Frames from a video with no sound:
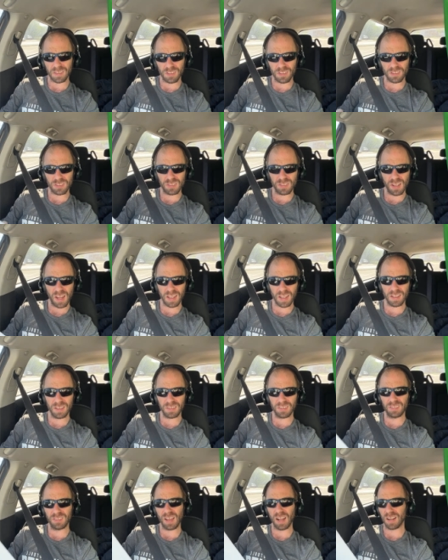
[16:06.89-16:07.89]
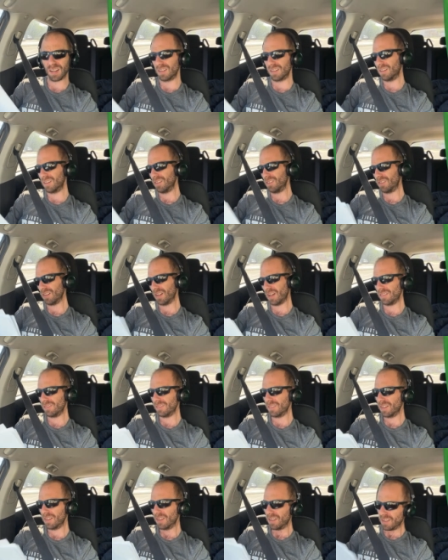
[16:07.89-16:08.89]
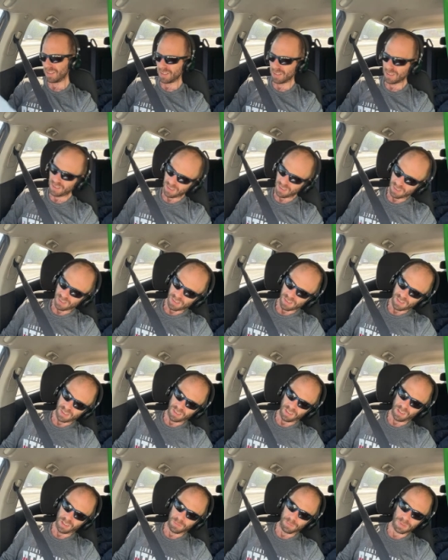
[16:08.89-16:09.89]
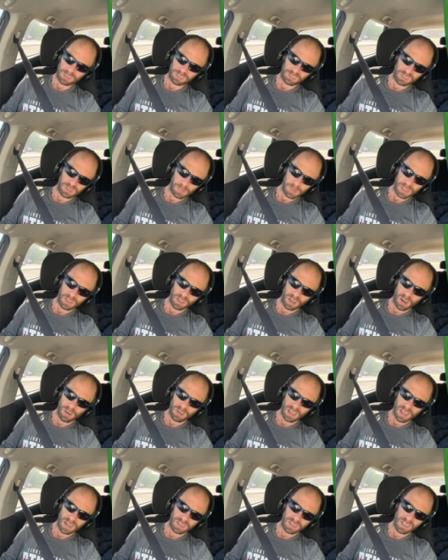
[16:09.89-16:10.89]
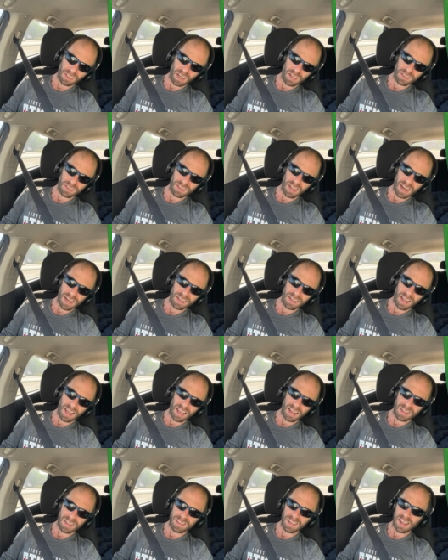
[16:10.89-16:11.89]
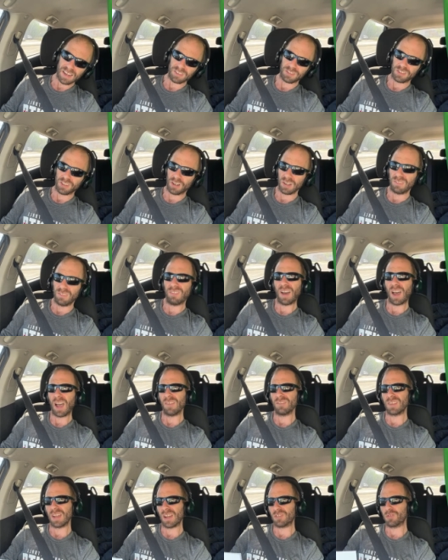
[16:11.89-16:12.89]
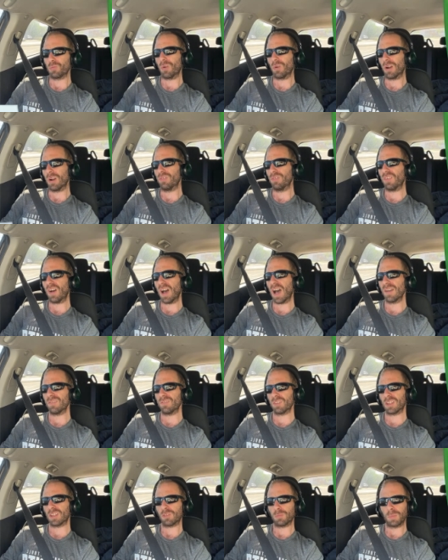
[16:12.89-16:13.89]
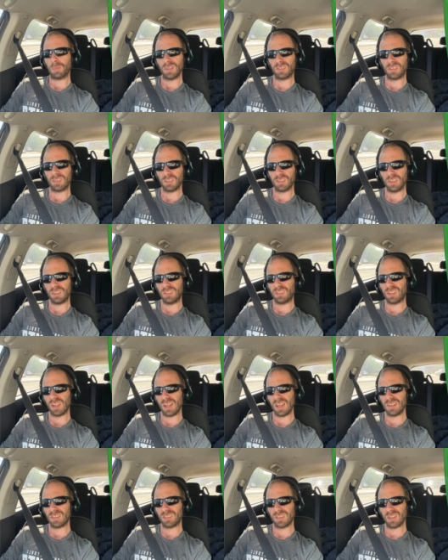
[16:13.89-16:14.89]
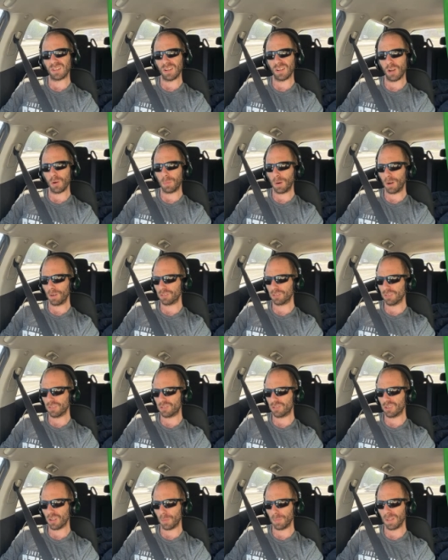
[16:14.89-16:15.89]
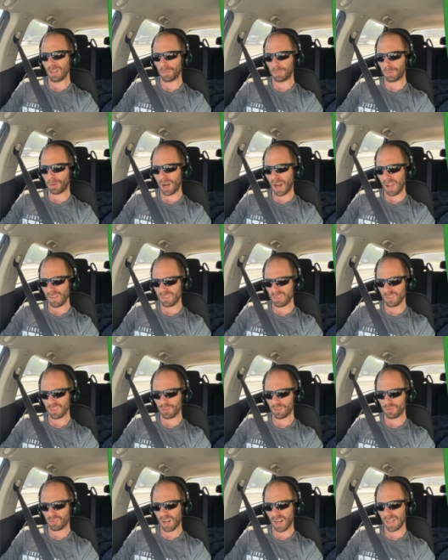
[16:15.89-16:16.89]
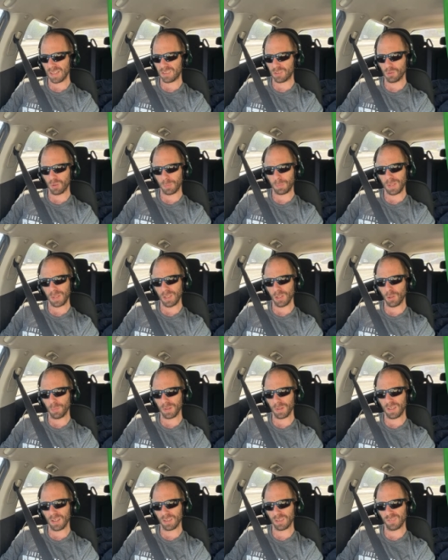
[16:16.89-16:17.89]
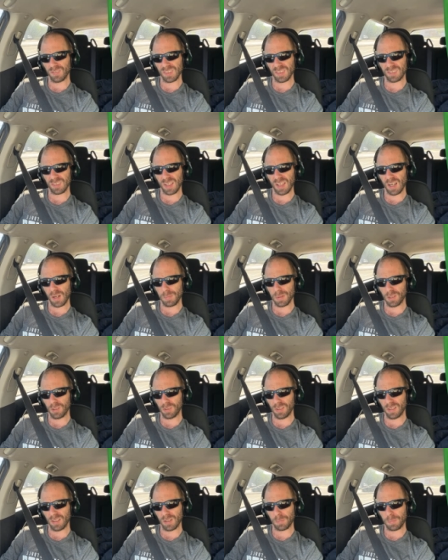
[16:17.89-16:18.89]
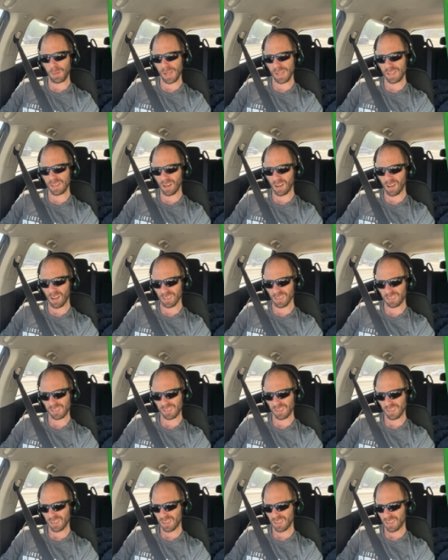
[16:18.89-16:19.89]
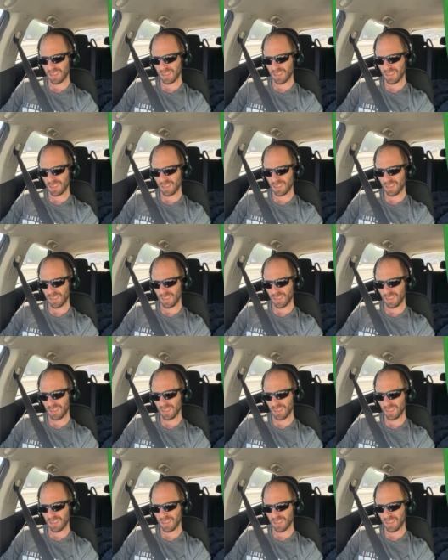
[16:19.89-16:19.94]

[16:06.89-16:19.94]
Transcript: They're just not going to set it, okay? Mississippi Code annotated 99-35-105 explicitly states that no person shall be deprived of his right to appeal because of his inability to pay cost.